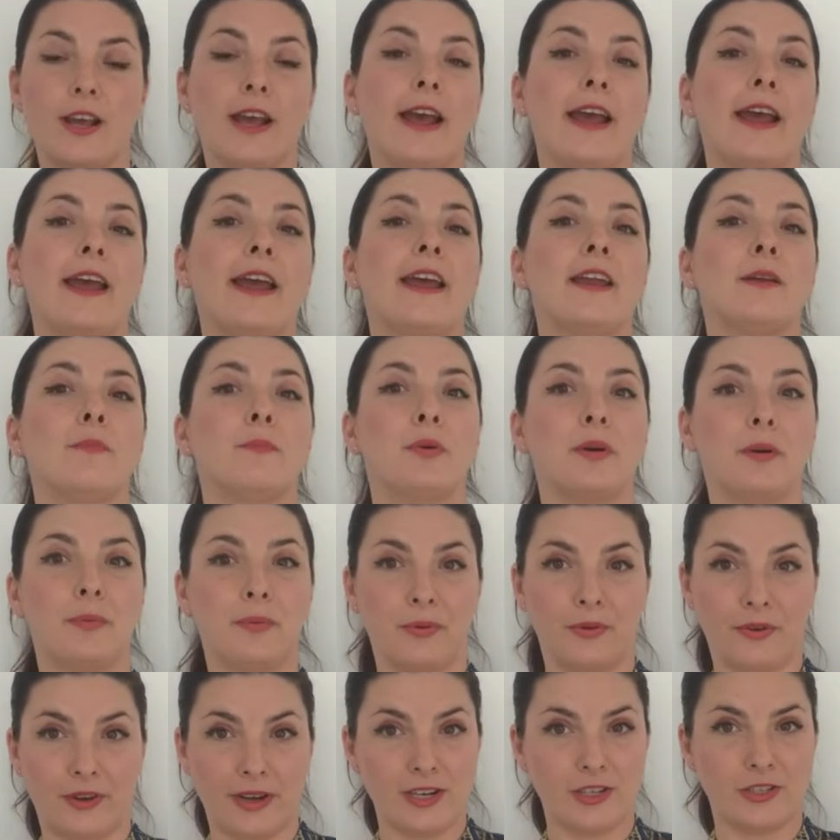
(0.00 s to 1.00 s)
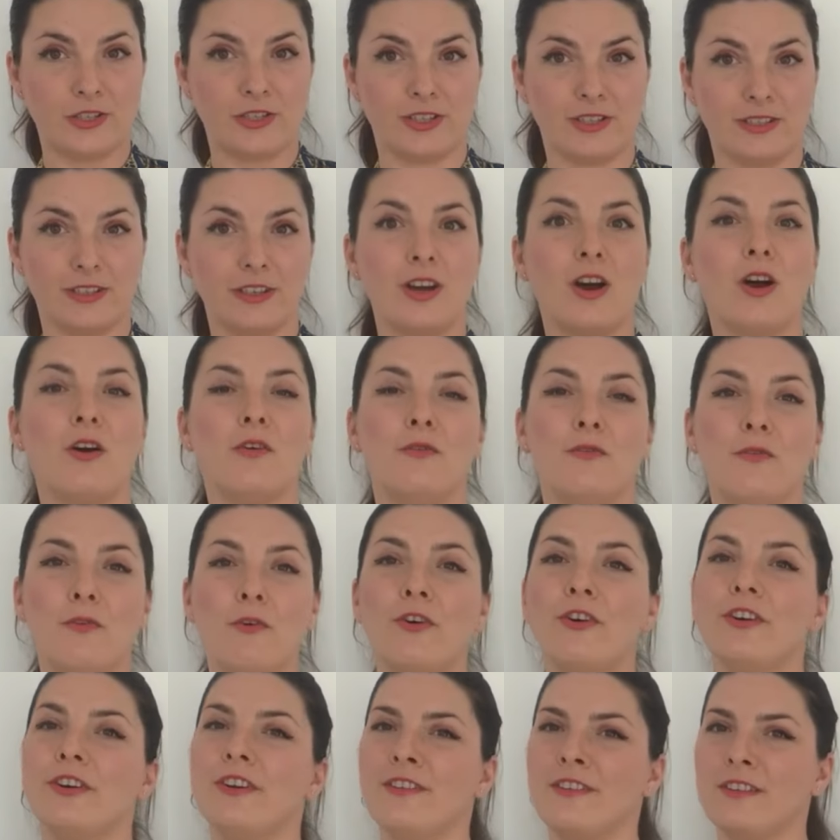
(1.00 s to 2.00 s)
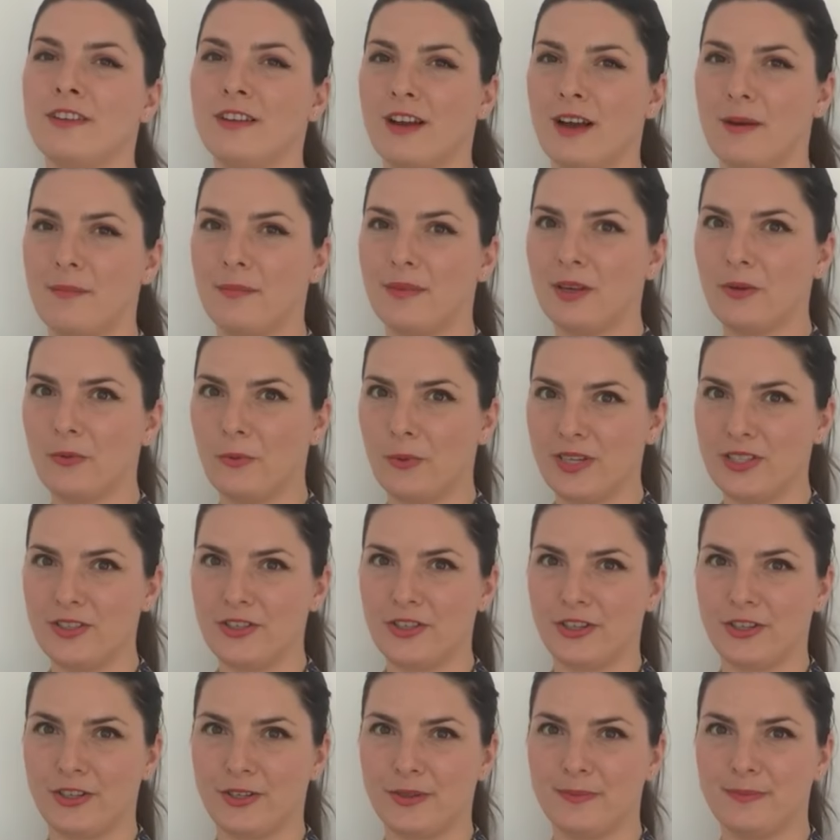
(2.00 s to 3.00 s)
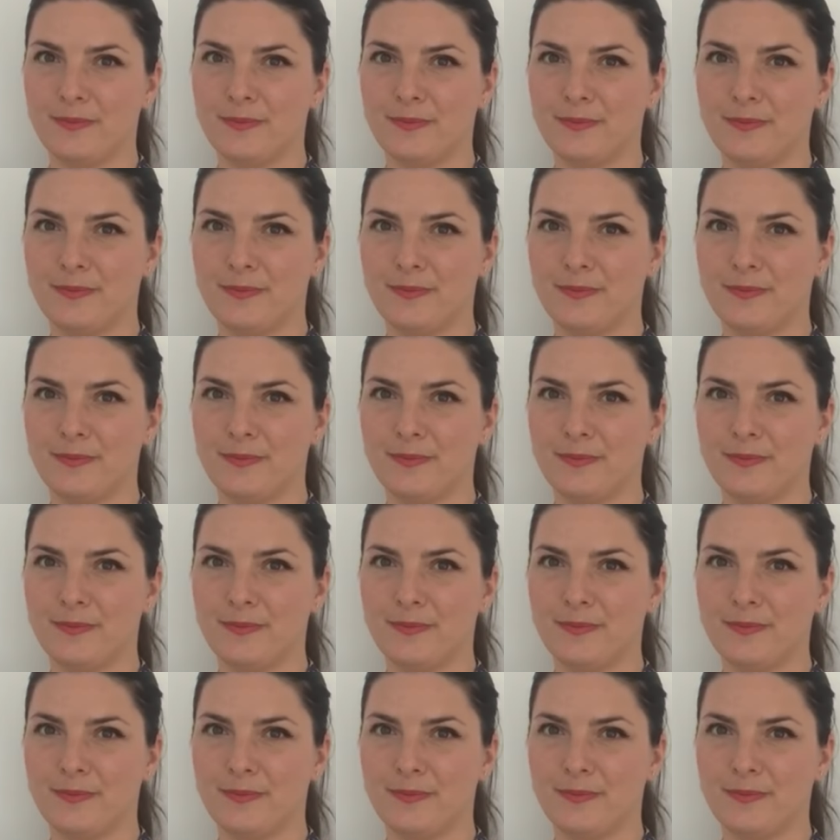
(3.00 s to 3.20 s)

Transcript: and preparation for the coming winter.